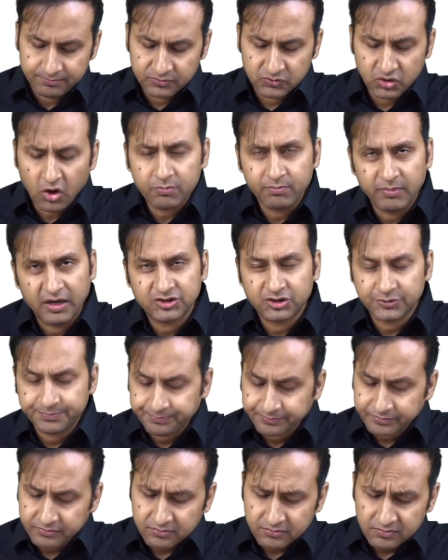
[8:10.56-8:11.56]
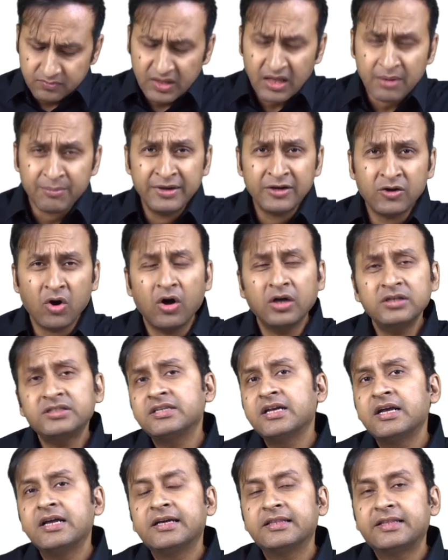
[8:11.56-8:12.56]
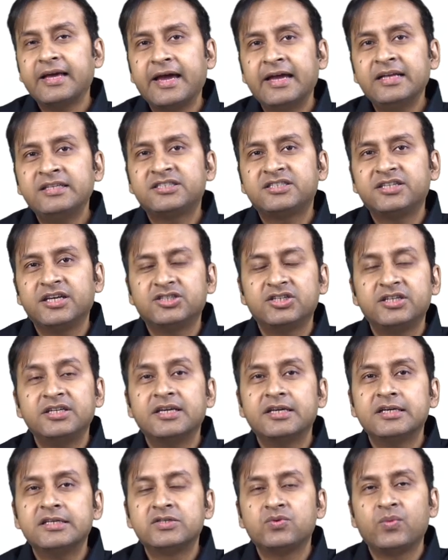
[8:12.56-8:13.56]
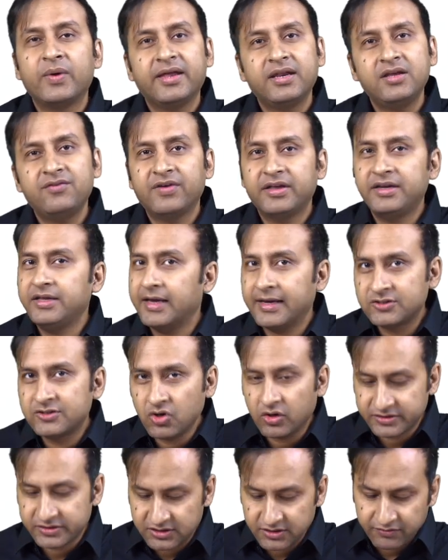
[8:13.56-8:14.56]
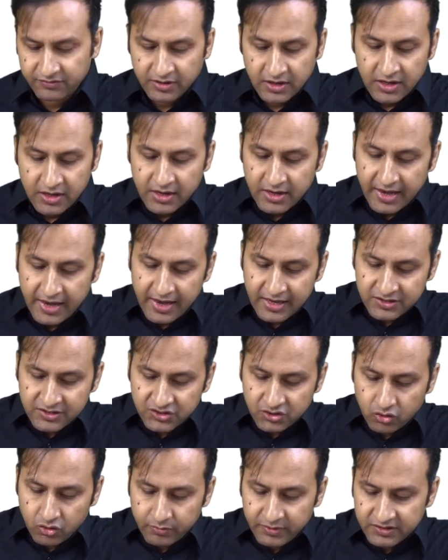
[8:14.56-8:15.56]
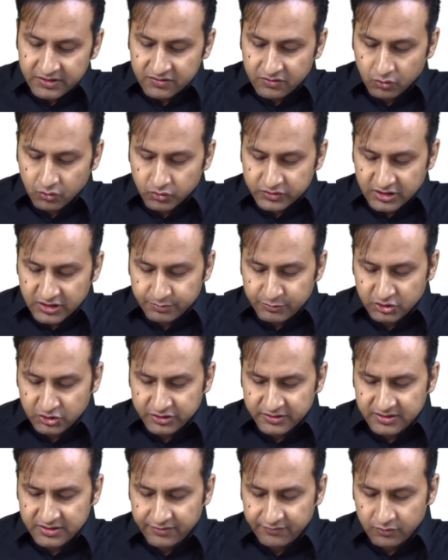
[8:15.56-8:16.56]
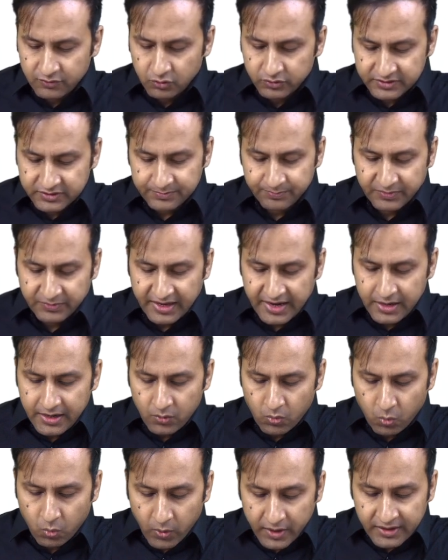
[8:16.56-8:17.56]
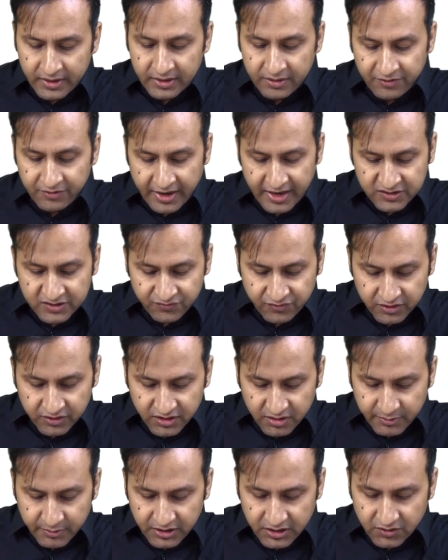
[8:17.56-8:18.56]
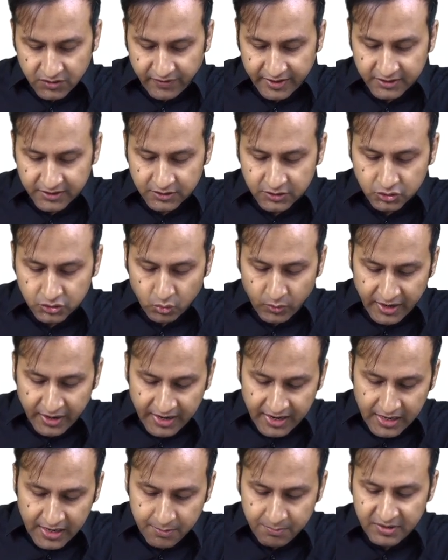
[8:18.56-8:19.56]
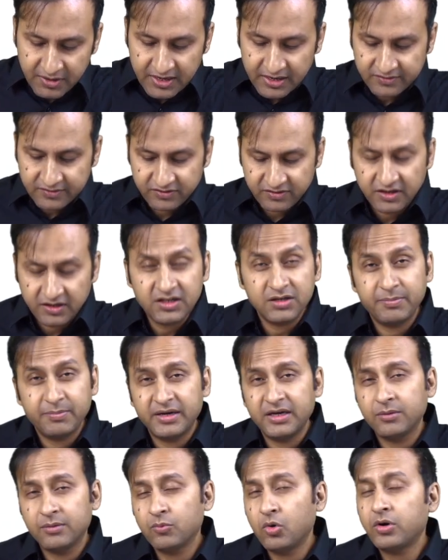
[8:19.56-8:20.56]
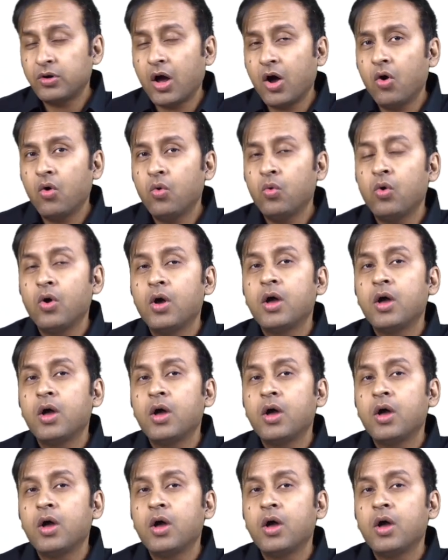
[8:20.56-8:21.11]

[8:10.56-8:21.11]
not much, because the N staging is very, very exhaustive. N0 means no suspicious lymph nodes. N1 has further been divided into A, B and C depending on how